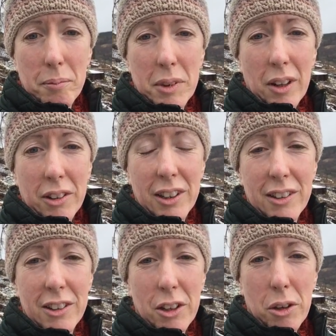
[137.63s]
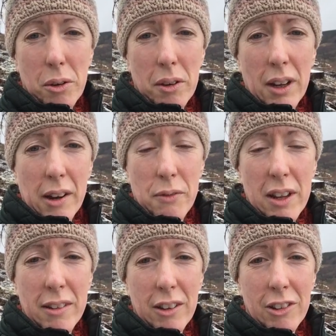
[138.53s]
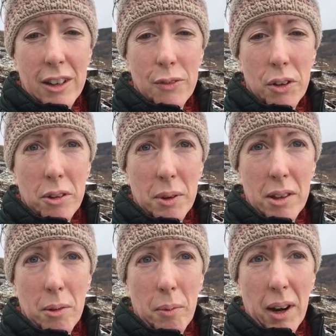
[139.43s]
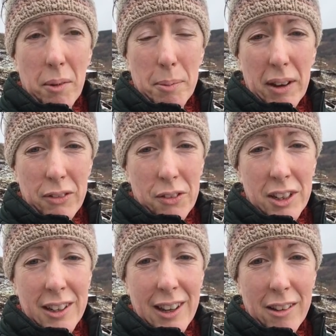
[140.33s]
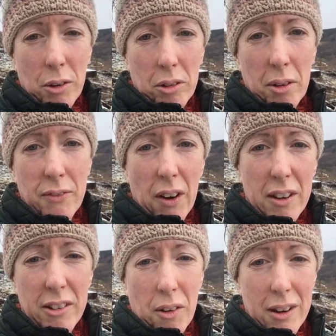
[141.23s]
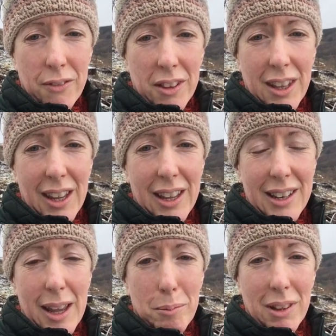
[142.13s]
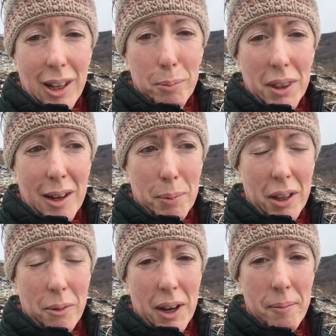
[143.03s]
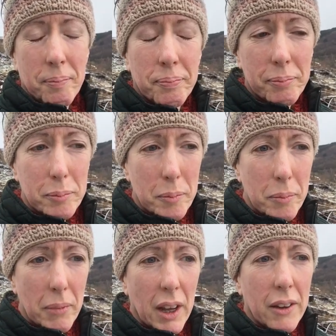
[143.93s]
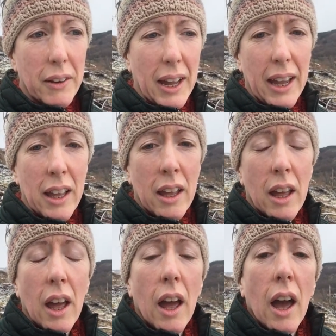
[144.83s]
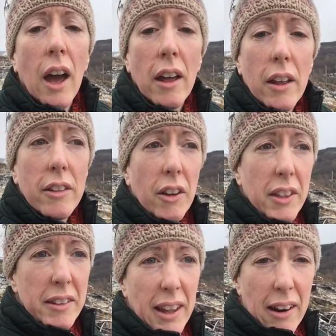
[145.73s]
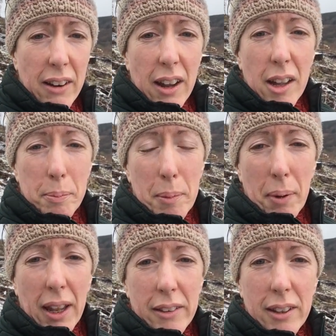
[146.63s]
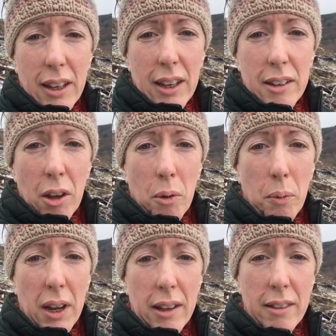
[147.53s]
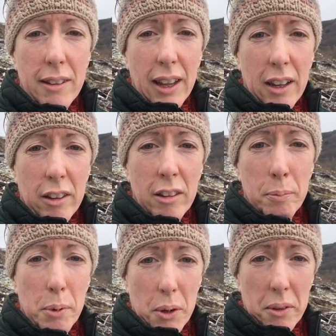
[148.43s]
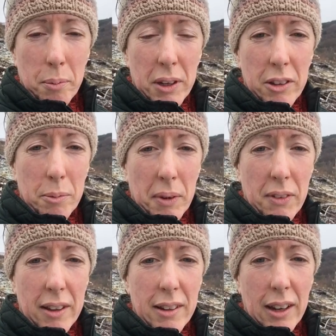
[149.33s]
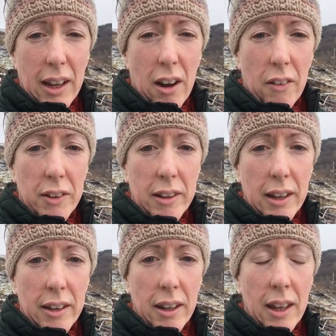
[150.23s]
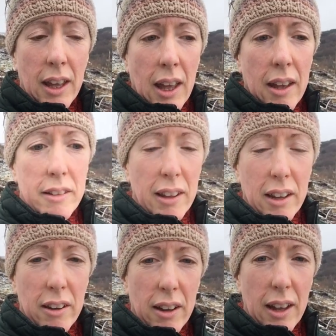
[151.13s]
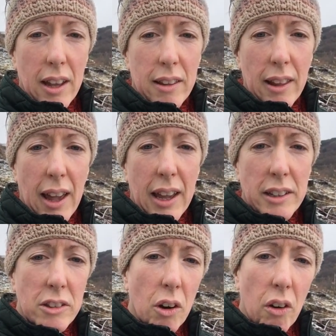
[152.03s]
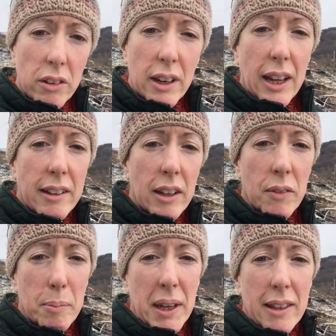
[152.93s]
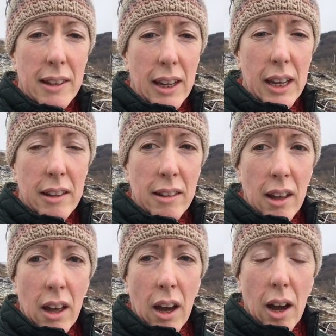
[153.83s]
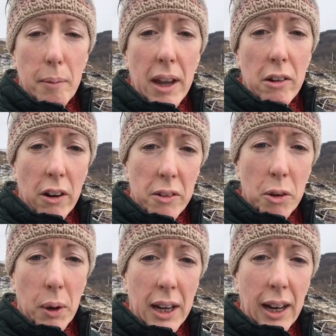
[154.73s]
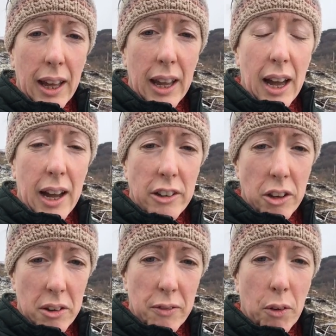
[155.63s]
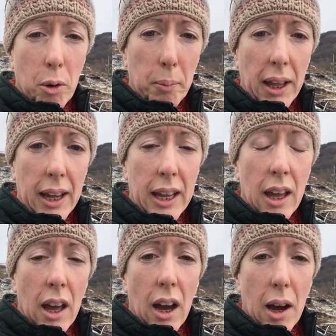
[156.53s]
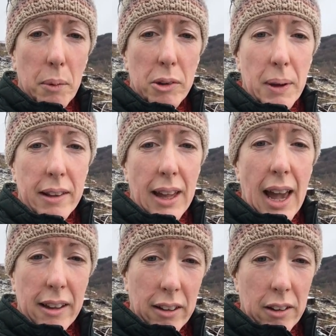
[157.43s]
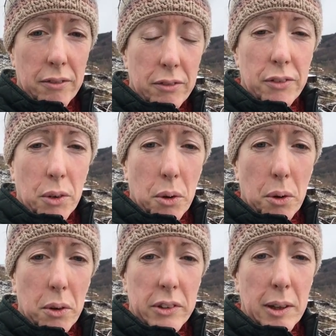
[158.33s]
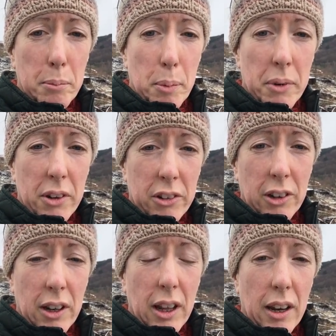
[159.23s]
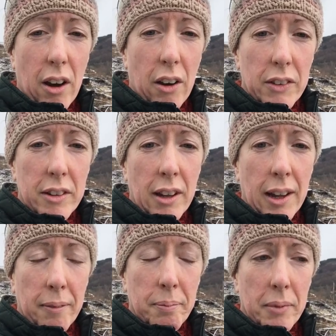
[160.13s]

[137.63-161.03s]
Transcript: started to do kind of research and interviews with them when I was about 15 years old, so I'm very sorry for the name slip there, by the way. Okay. So this area has been planted with Sitka spruce, which has been recently harvested. Sitka is a non-native species. It grows quickly and uniformly, which makes it excellent for timber production and harvesting.